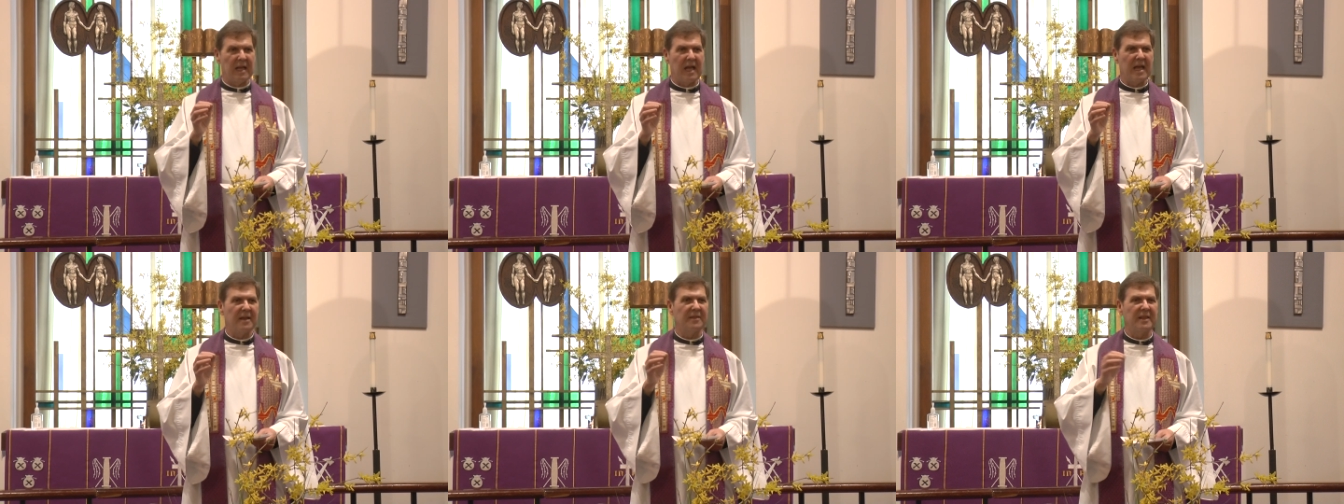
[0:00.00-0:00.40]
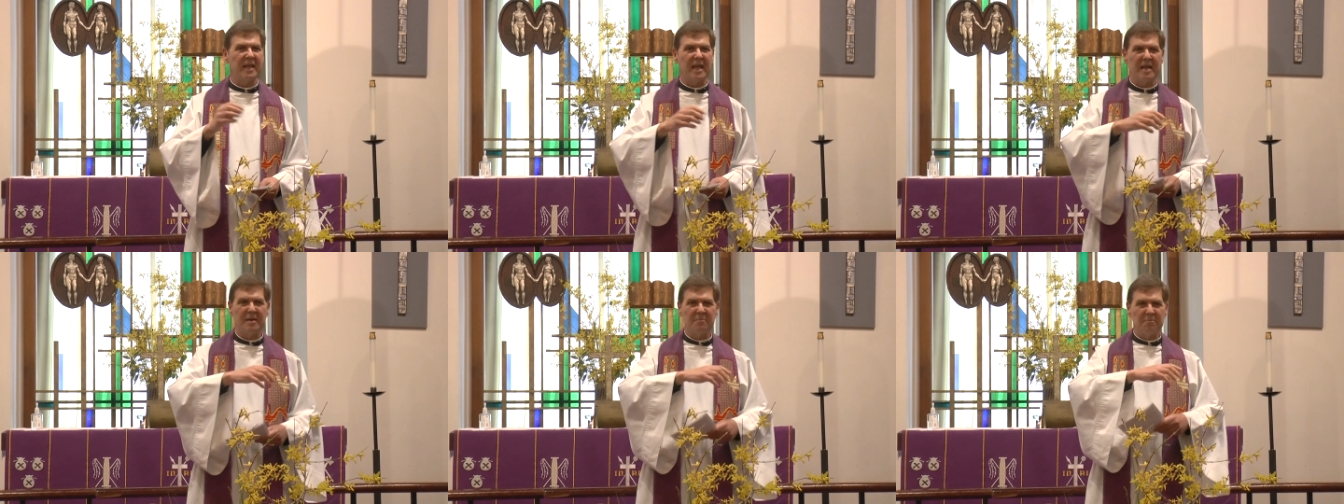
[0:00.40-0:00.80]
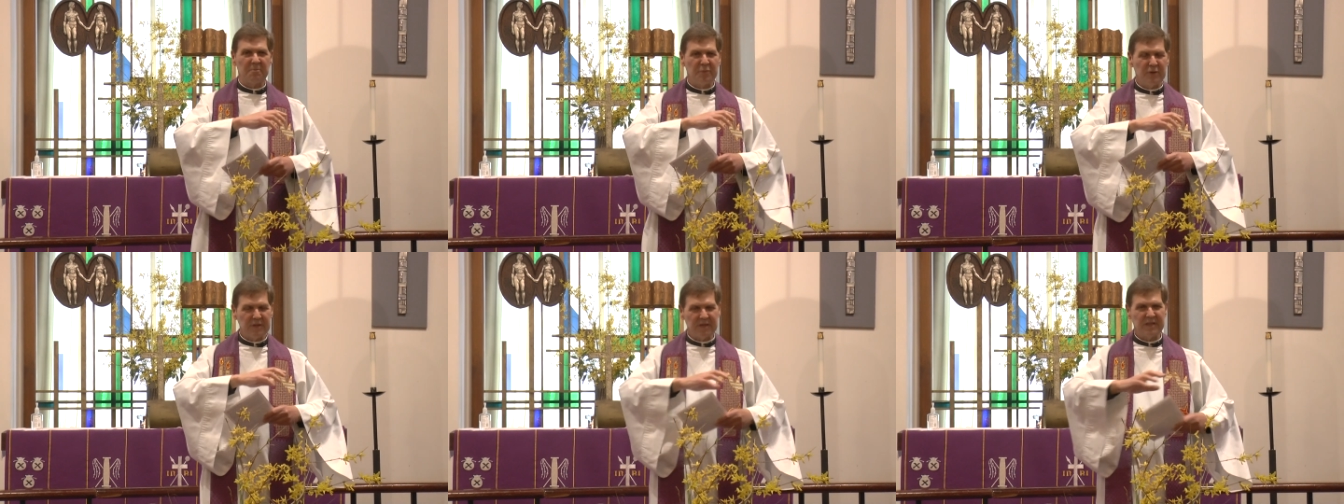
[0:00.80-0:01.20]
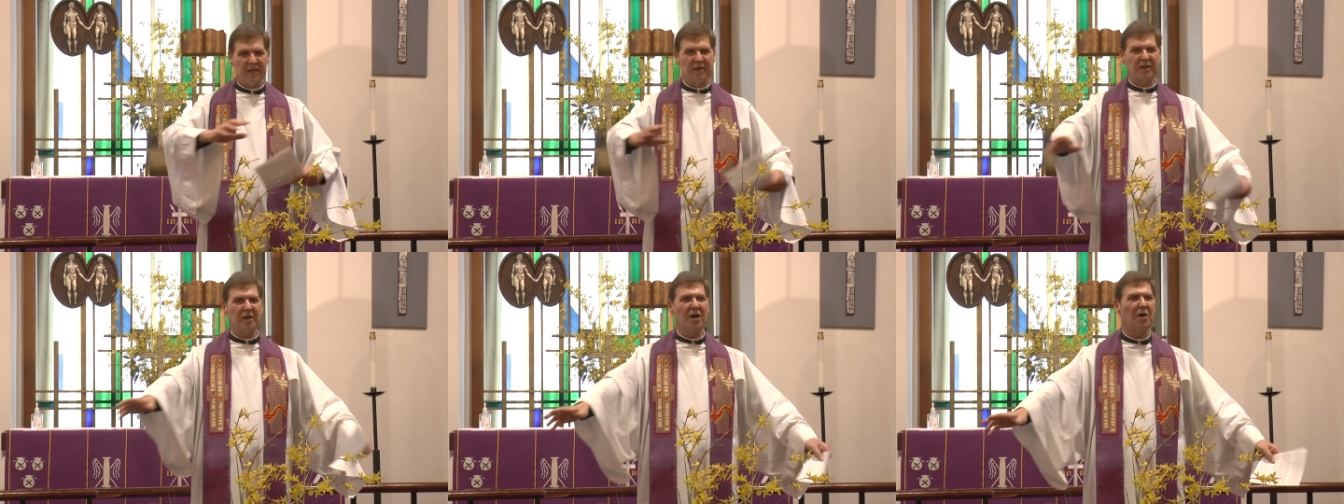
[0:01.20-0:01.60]
and they put
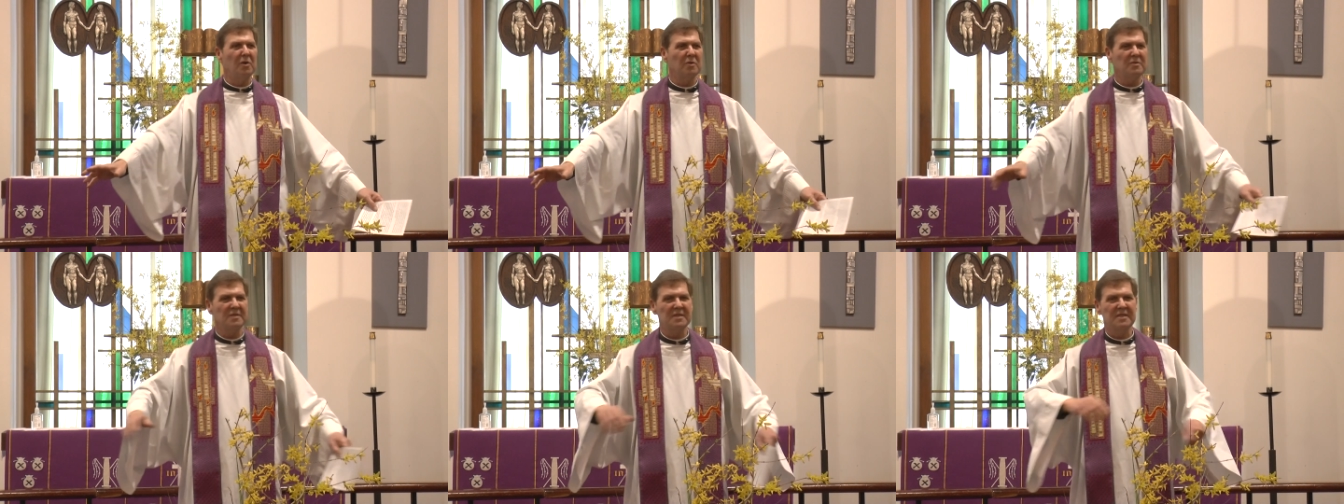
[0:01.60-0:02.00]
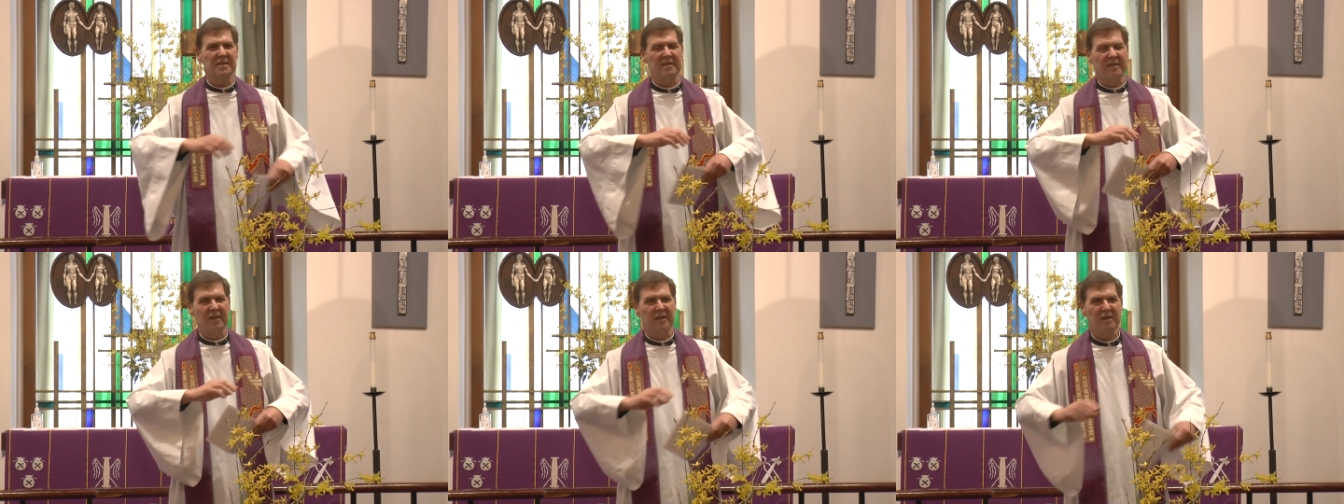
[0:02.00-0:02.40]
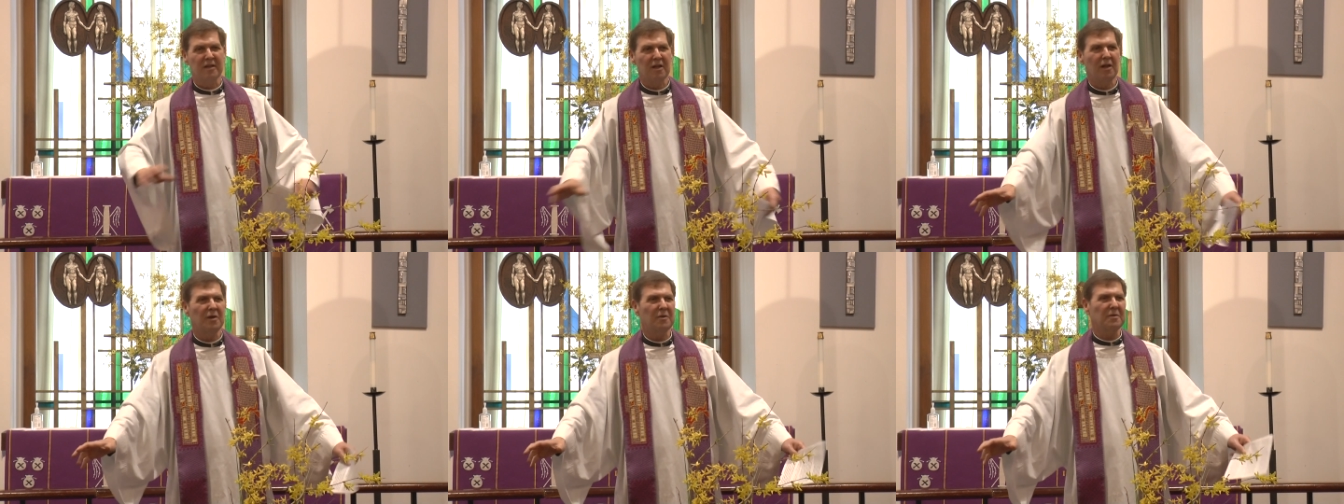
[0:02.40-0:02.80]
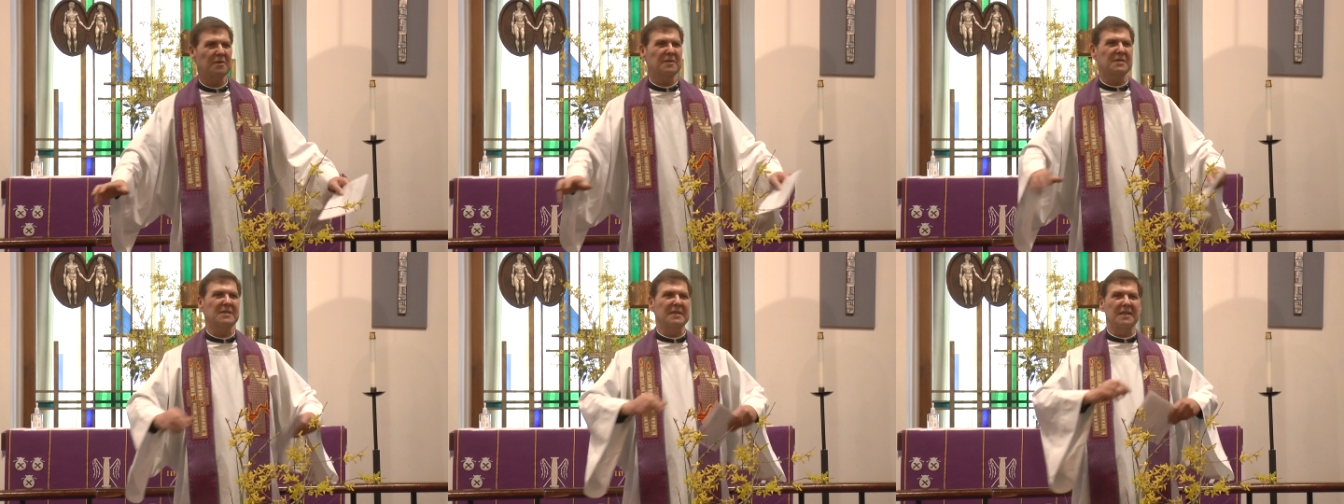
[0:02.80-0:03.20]
their coats and their
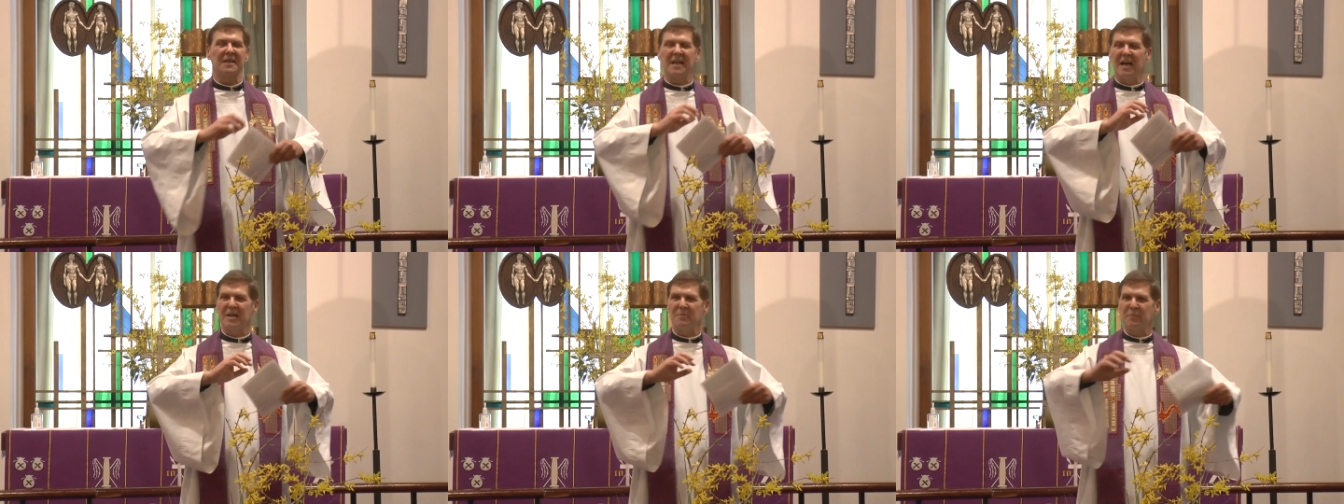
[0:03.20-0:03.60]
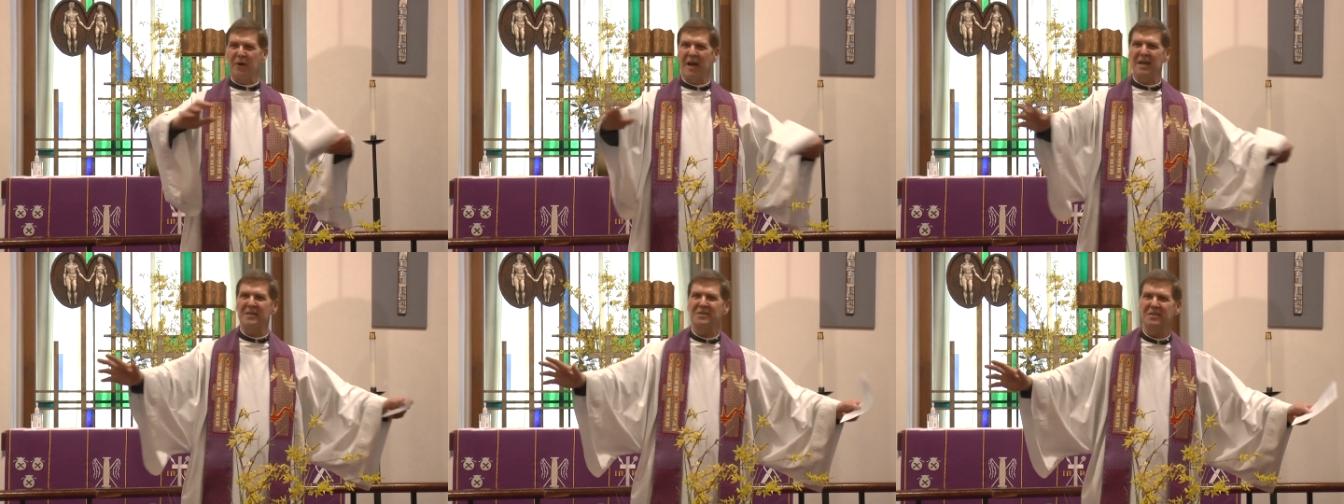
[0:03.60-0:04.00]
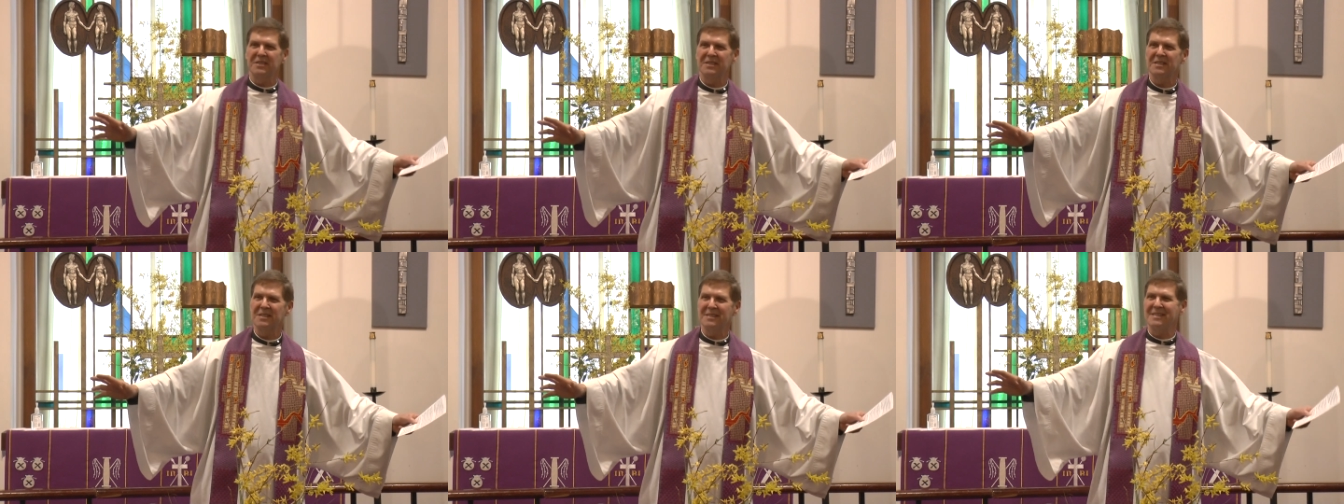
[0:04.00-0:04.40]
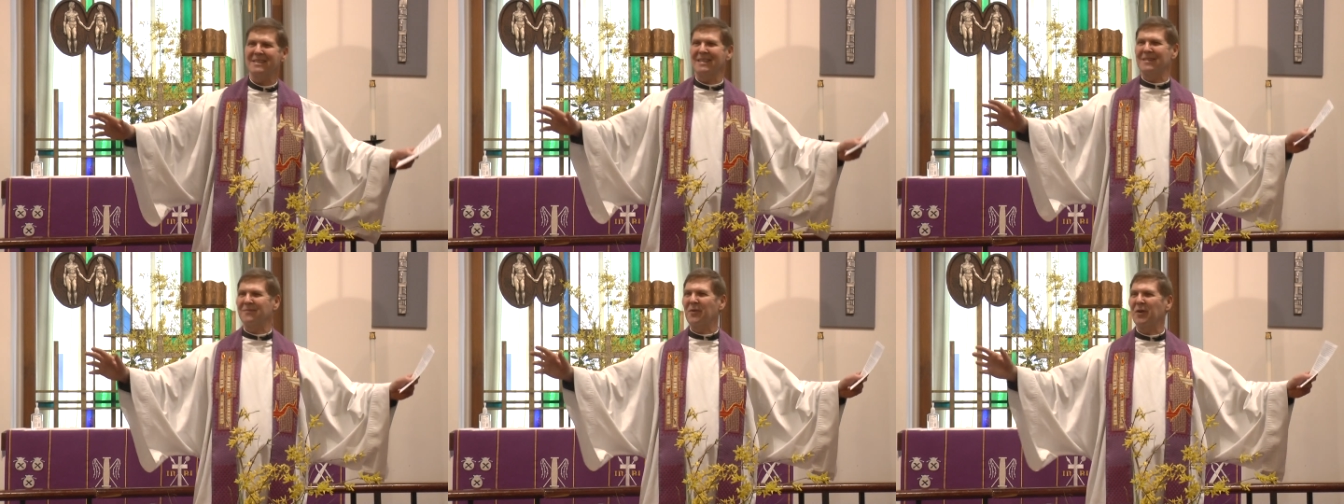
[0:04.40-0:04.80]
cloaks and cut
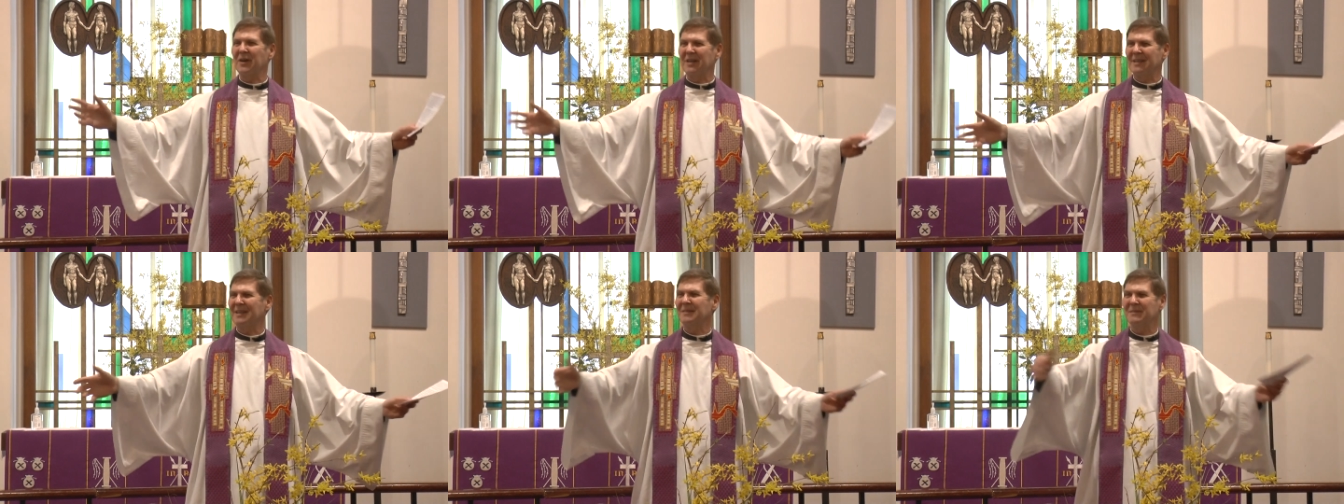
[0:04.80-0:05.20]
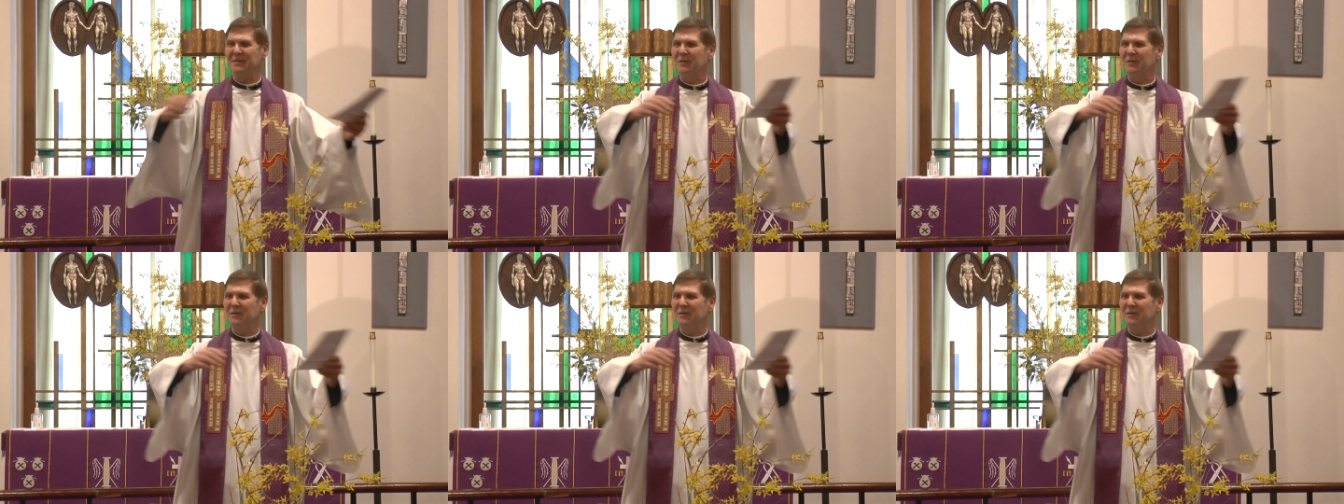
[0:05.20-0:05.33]
branches for,